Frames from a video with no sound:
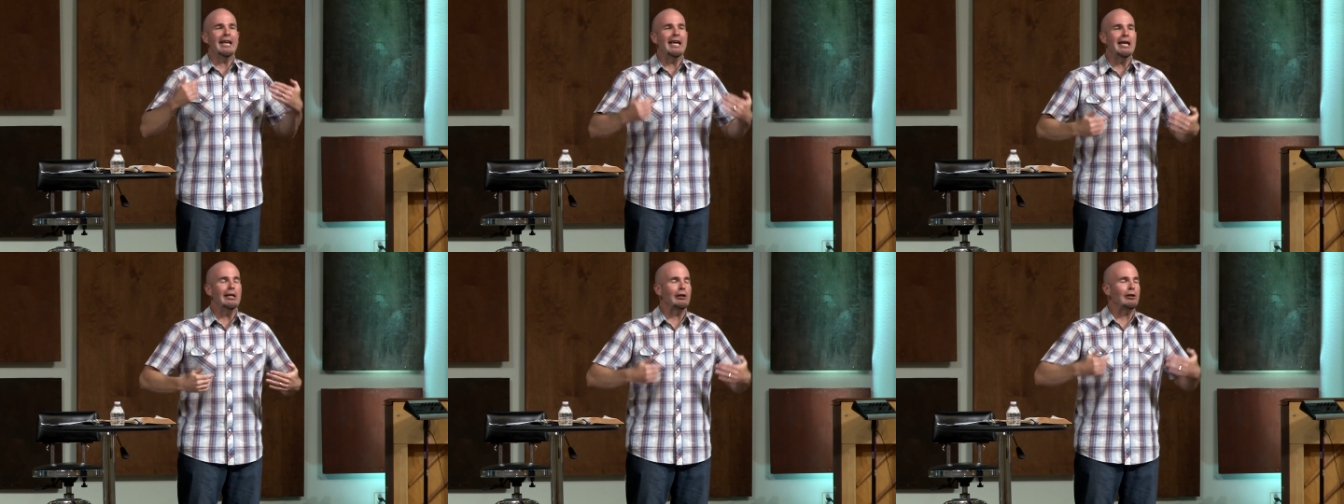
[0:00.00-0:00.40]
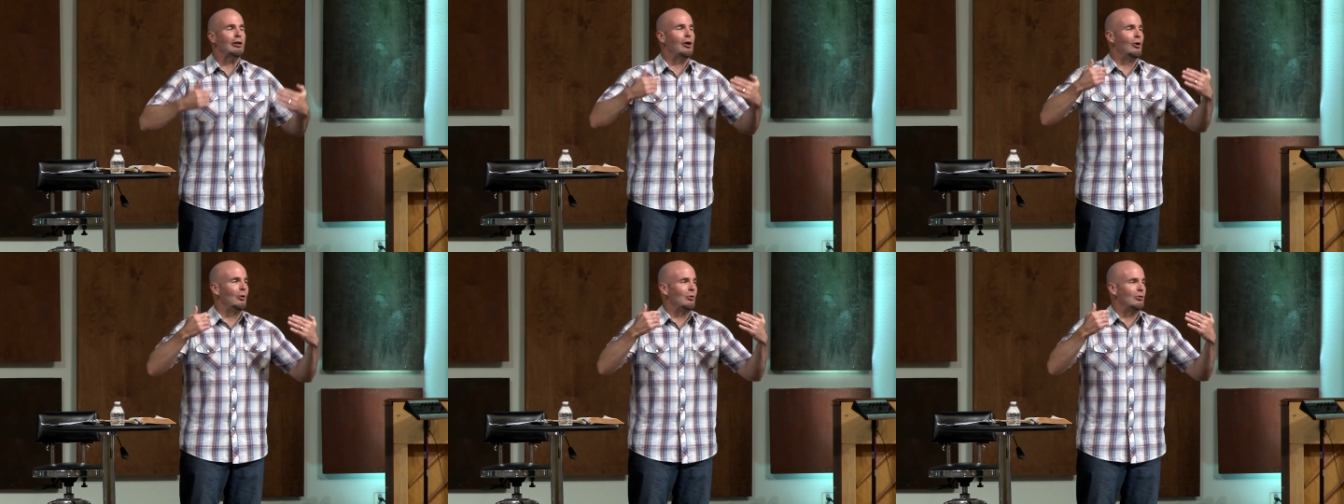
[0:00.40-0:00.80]
end
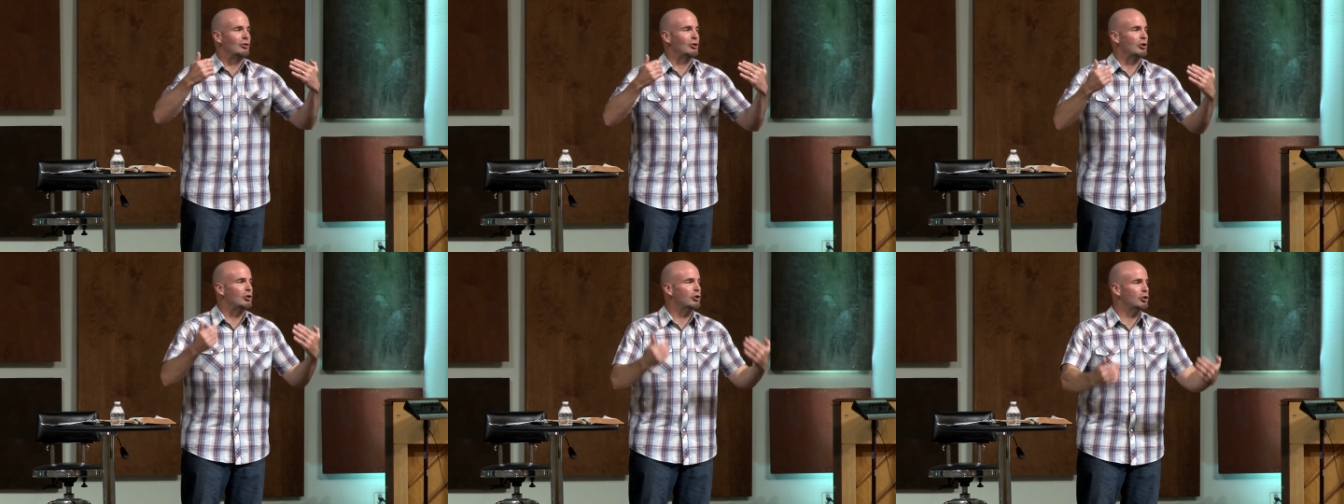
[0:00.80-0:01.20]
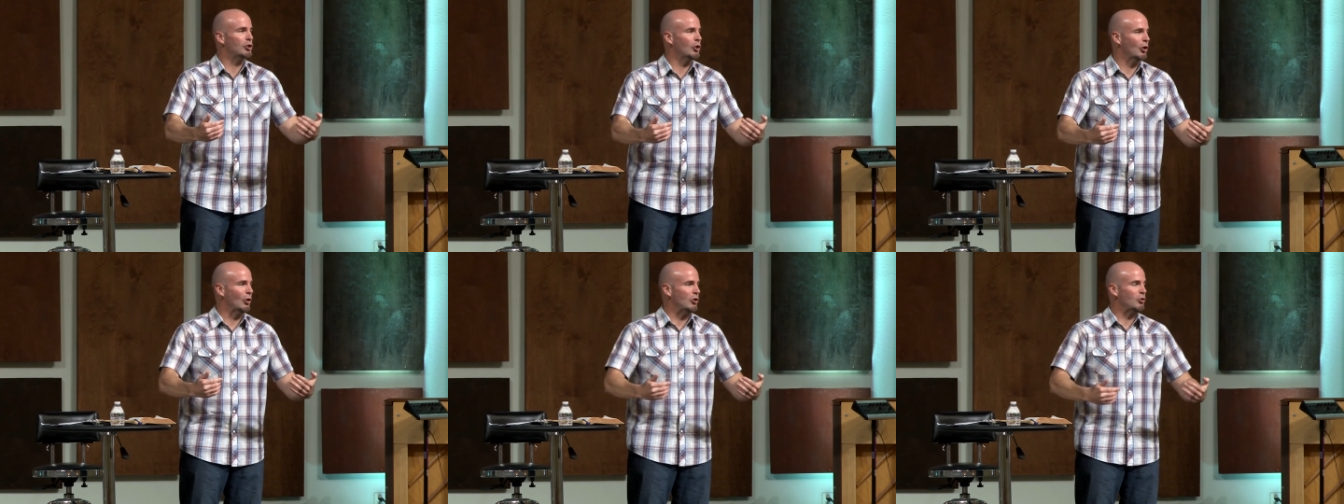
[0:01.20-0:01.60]
loads the
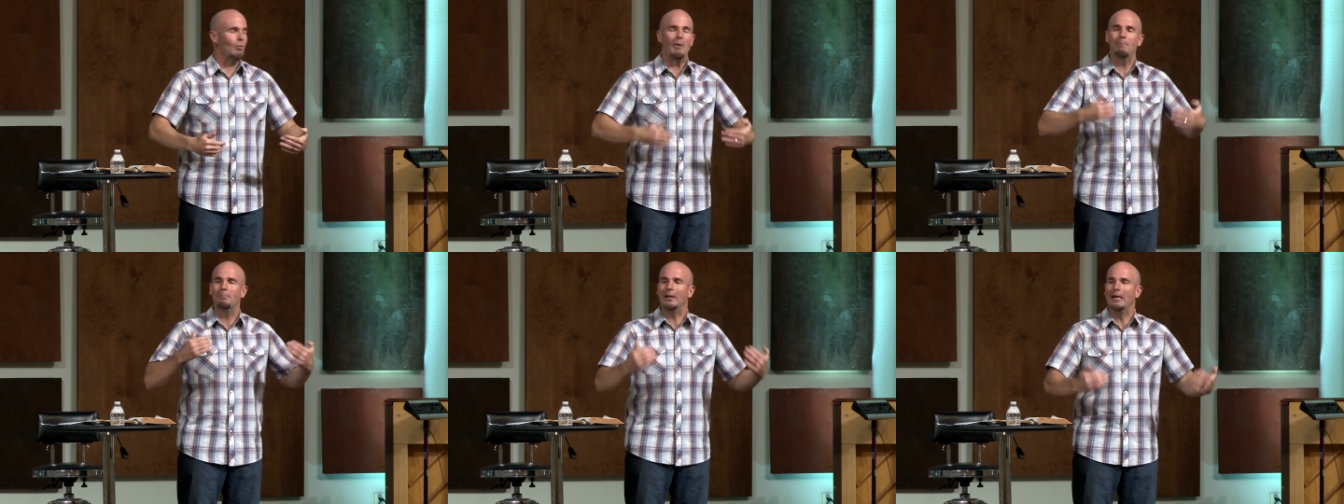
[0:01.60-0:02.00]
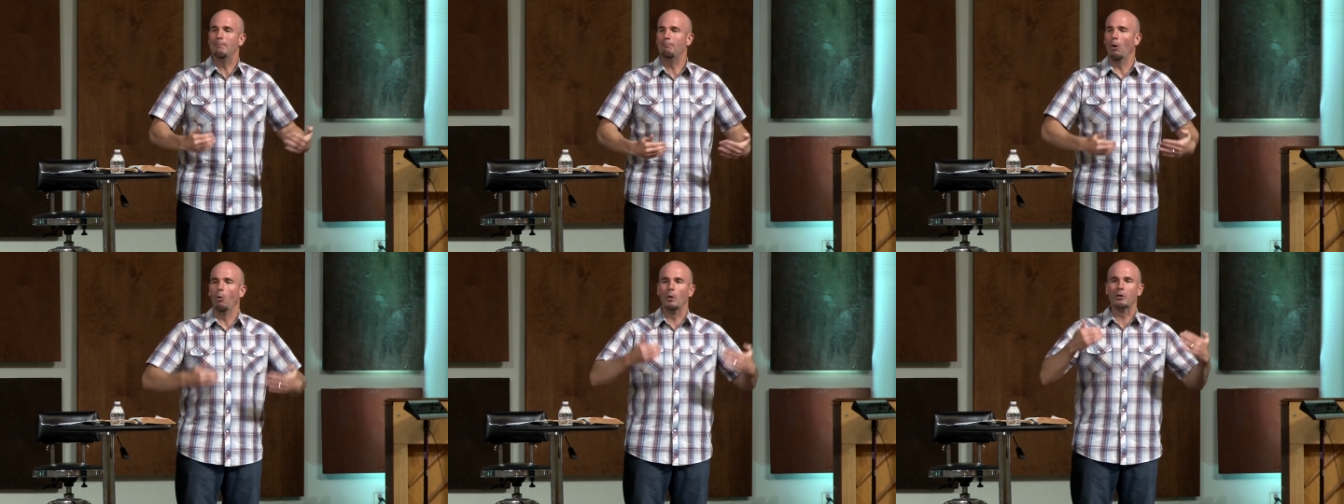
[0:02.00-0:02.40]
church with
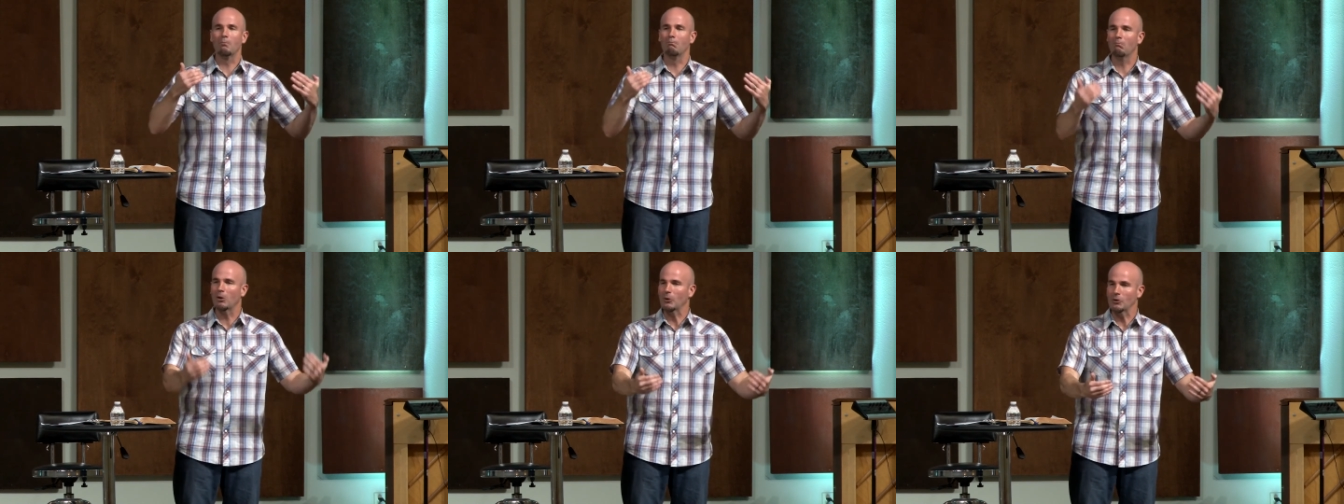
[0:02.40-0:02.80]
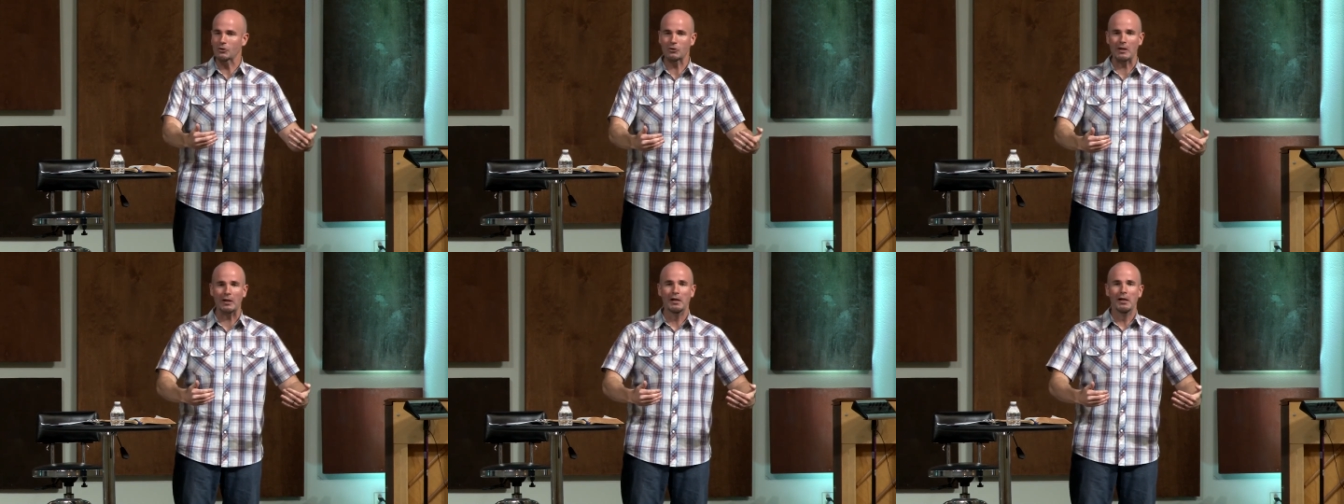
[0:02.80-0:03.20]
people with
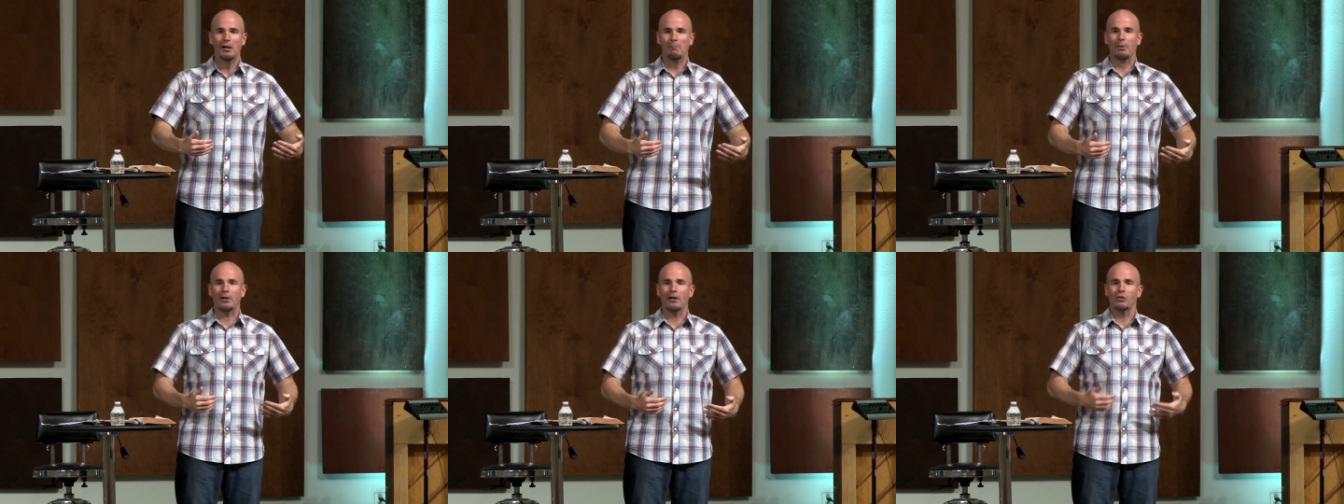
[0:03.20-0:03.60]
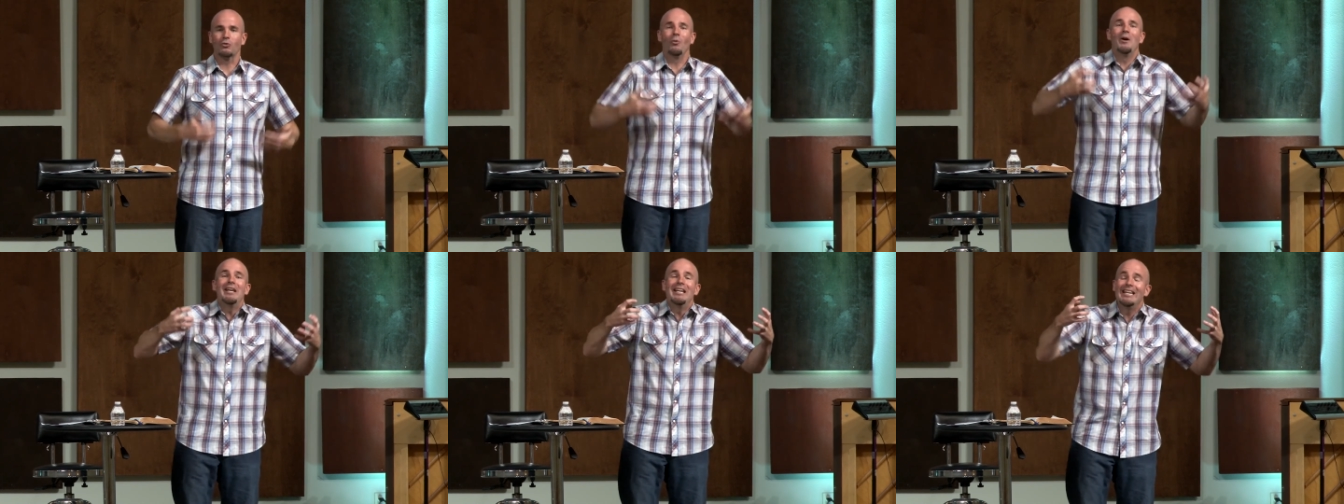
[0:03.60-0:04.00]
mercy because
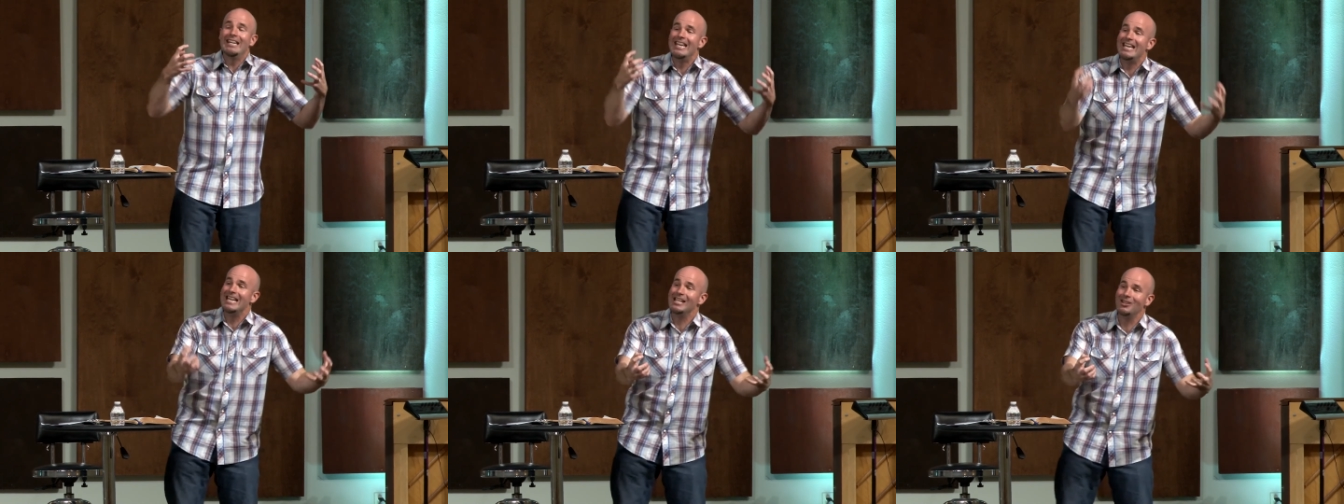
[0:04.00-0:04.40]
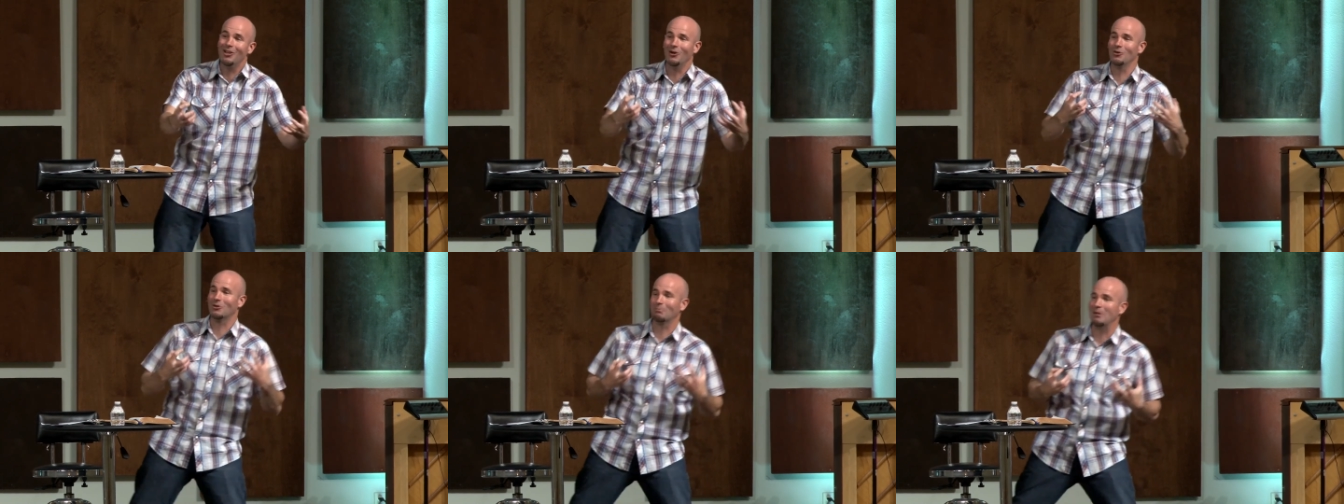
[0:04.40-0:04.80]
we need those